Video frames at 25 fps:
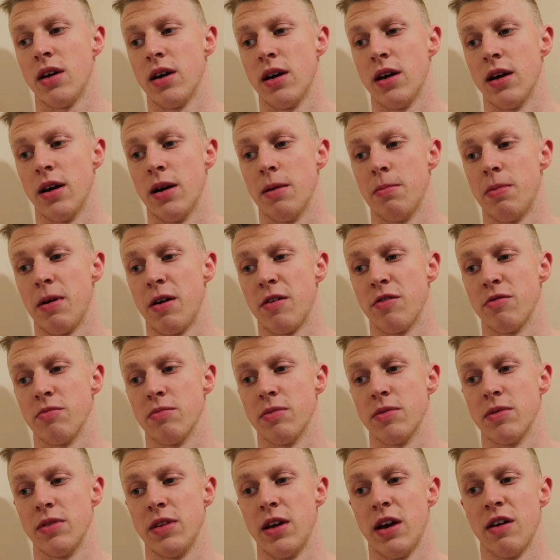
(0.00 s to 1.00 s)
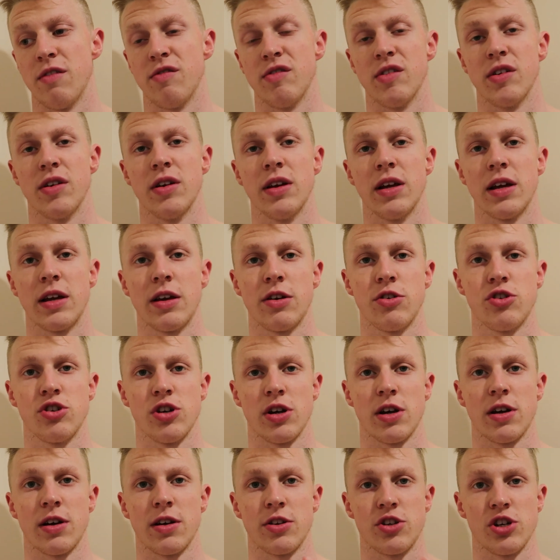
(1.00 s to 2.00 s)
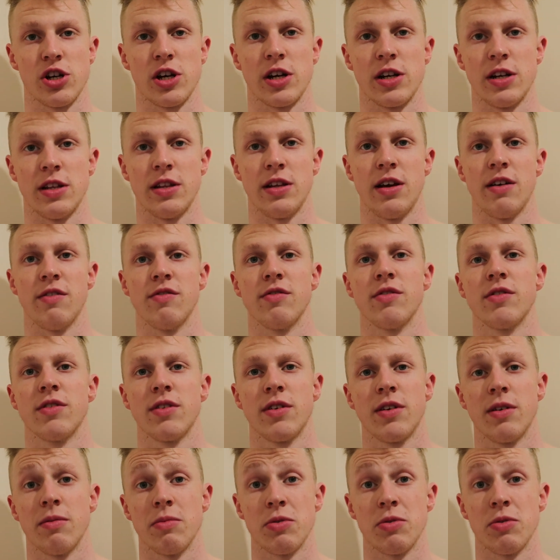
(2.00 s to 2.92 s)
Apart from the oven, like you chuck chicken in the oven.